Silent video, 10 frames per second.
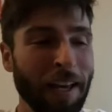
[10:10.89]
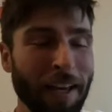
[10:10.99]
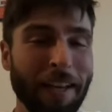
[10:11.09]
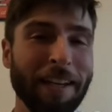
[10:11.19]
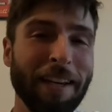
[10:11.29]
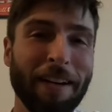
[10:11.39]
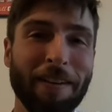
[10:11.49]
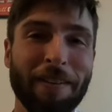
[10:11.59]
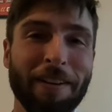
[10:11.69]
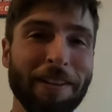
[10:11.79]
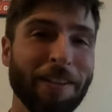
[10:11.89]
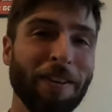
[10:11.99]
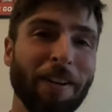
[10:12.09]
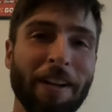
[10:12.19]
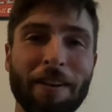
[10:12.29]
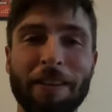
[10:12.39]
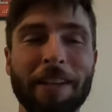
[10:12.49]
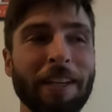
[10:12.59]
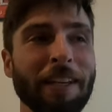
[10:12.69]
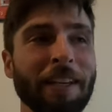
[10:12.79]
Anyhow, started out the
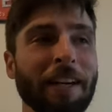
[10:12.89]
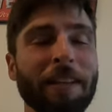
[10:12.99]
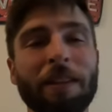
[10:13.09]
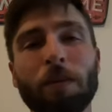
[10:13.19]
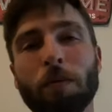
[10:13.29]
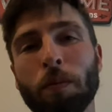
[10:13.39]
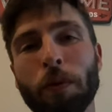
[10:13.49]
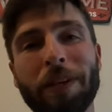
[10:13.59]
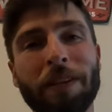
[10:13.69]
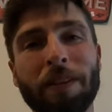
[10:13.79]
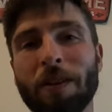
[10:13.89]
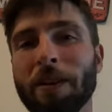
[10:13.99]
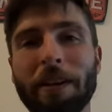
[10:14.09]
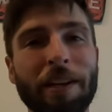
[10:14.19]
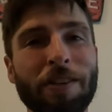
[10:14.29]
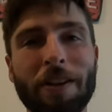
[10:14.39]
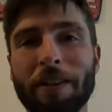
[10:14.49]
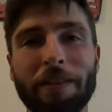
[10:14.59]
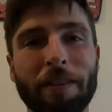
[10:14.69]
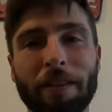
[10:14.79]
day at the old marina. Couldn't catch
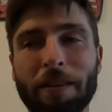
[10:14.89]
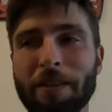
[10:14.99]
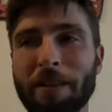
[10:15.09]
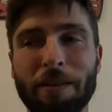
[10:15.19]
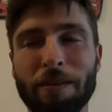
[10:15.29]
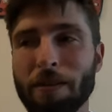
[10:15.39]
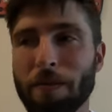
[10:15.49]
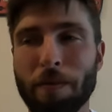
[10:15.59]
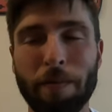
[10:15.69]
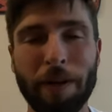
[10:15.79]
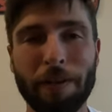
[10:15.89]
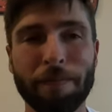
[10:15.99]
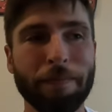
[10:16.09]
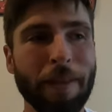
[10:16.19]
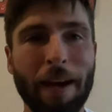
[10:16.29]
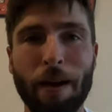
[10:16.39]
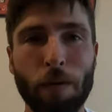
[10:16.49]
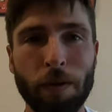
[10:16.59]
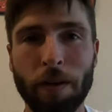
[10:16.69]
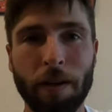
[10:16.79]
anything. I think I was there for about an
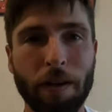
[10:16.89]
hour.